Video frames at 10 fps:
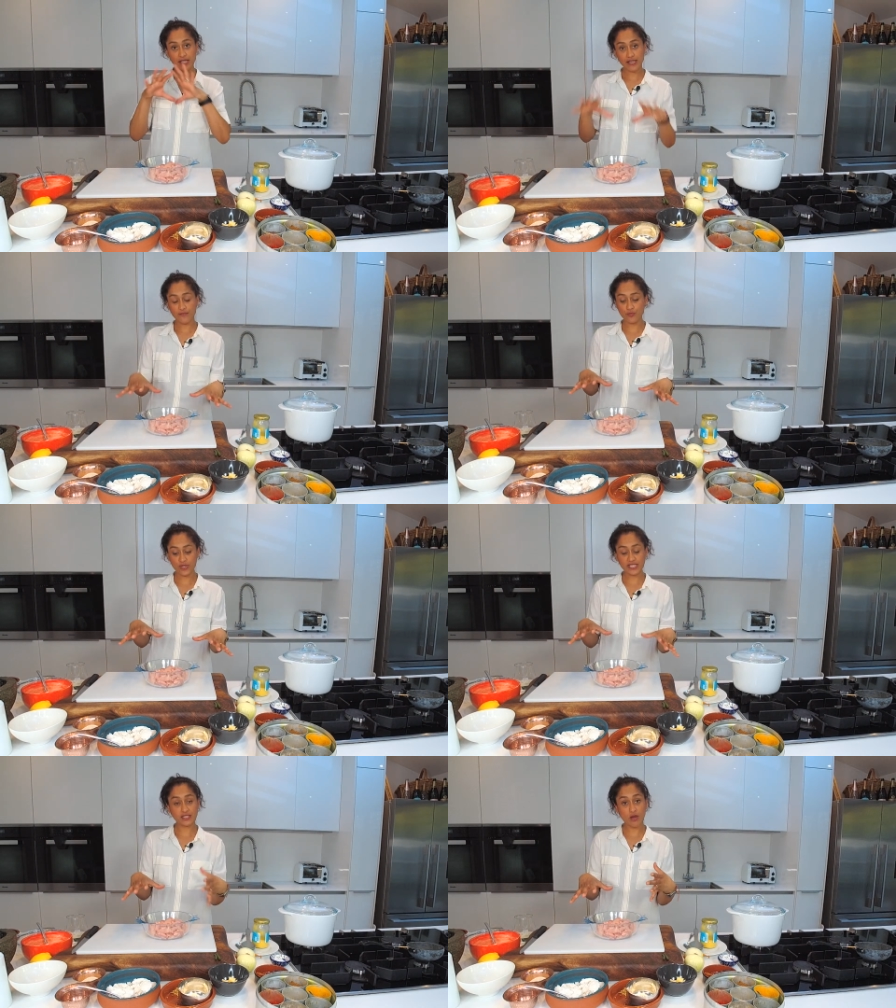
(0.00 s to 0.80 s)
if
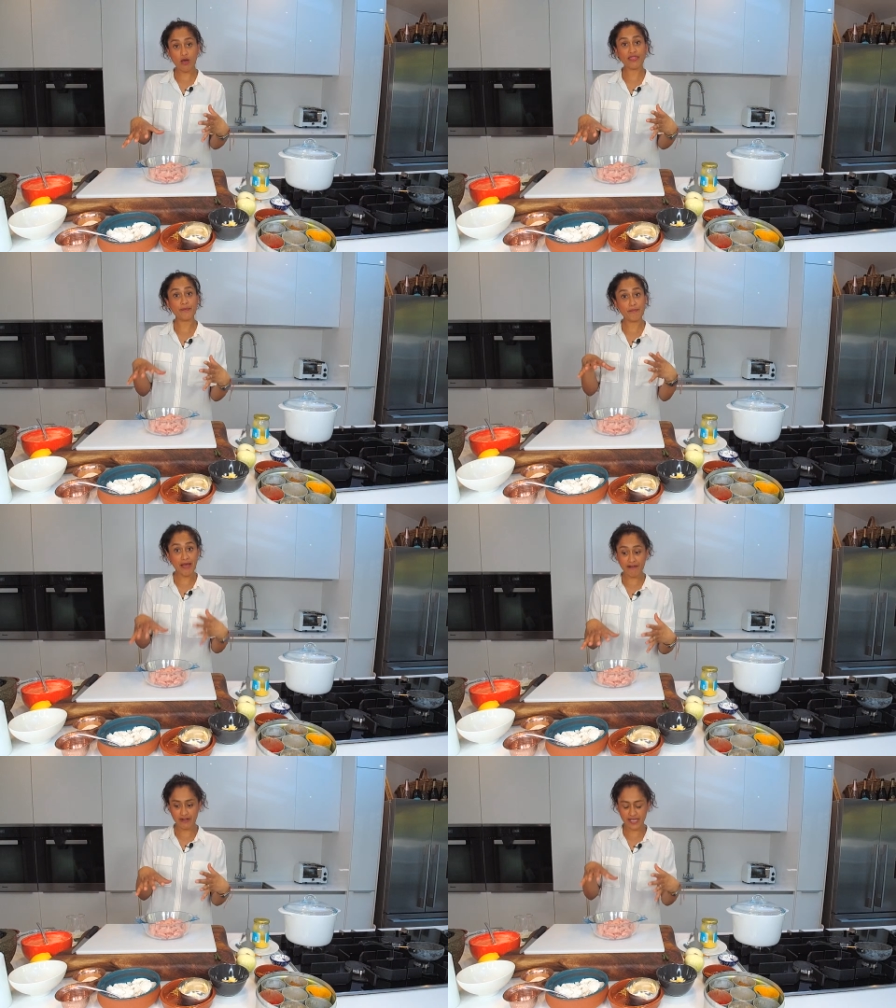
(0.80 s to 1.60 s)
we start the
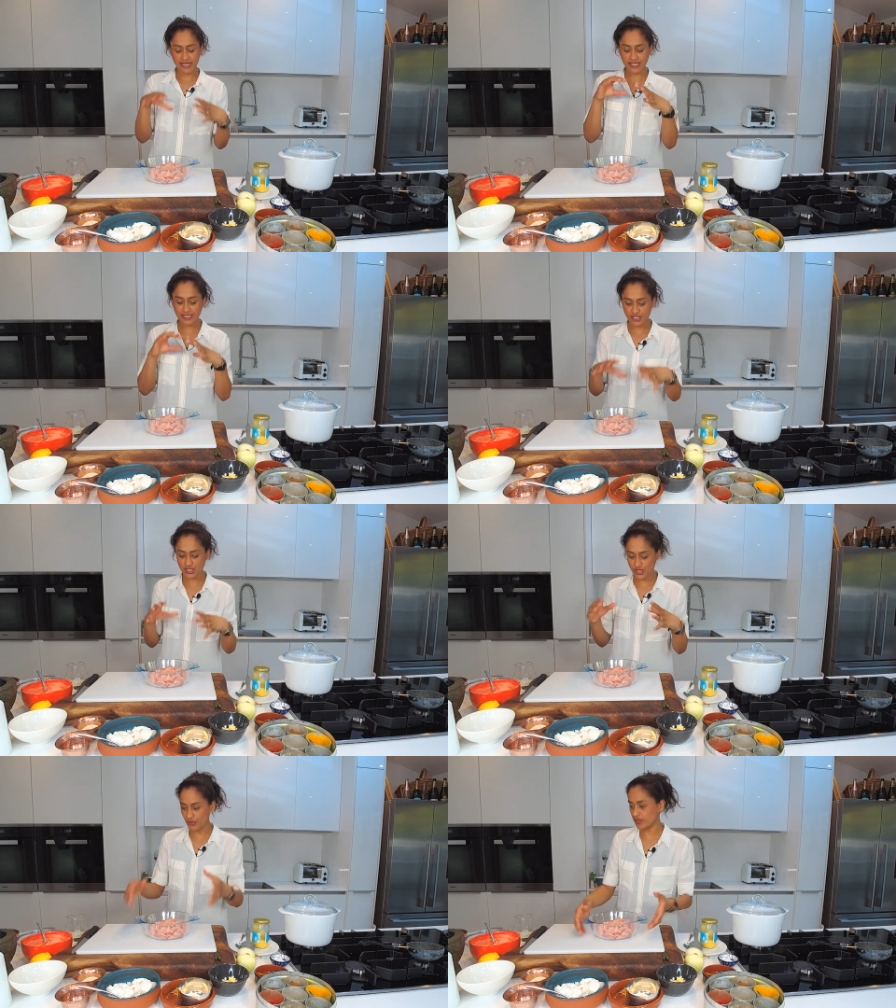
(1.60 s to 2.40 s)
marinade
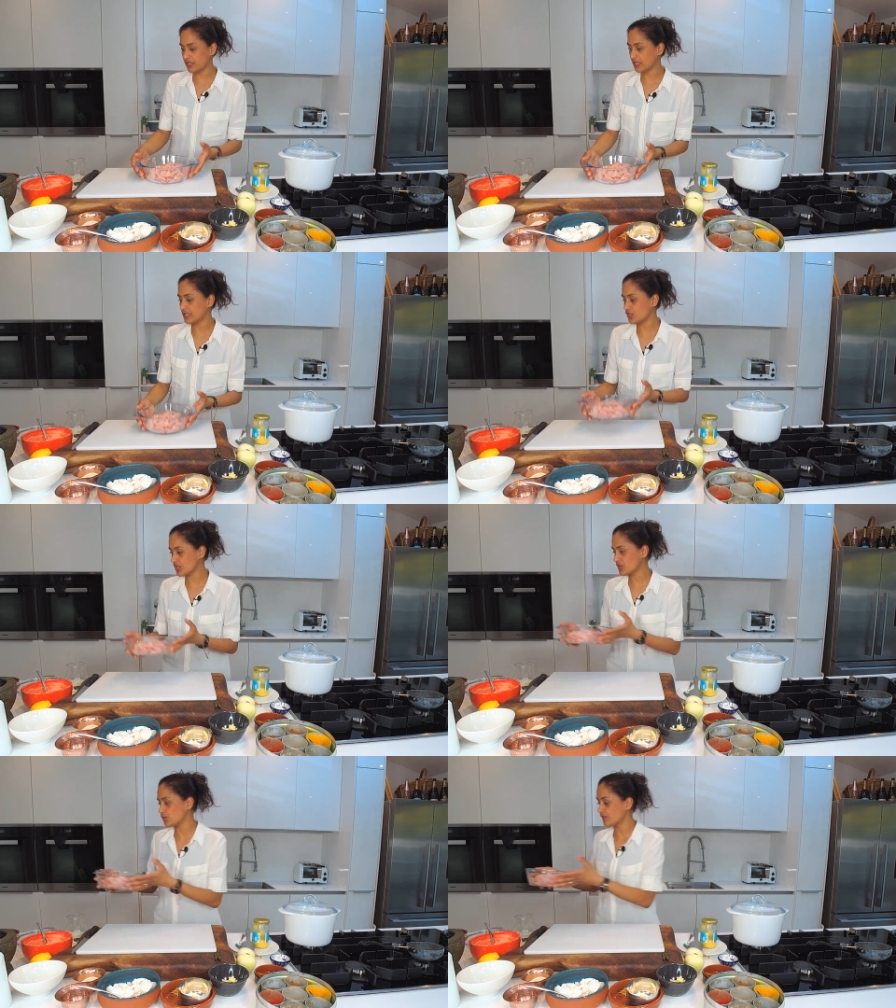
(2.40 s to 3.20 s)
so that it can
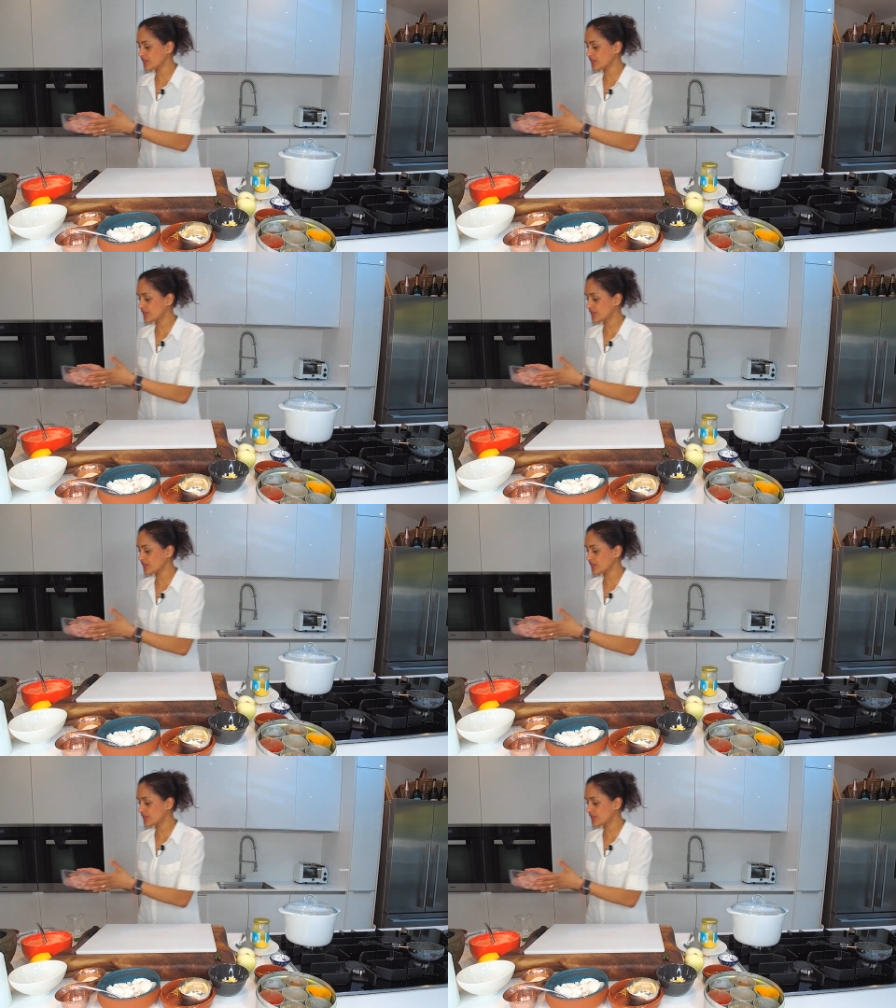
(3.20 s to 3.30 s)
just sort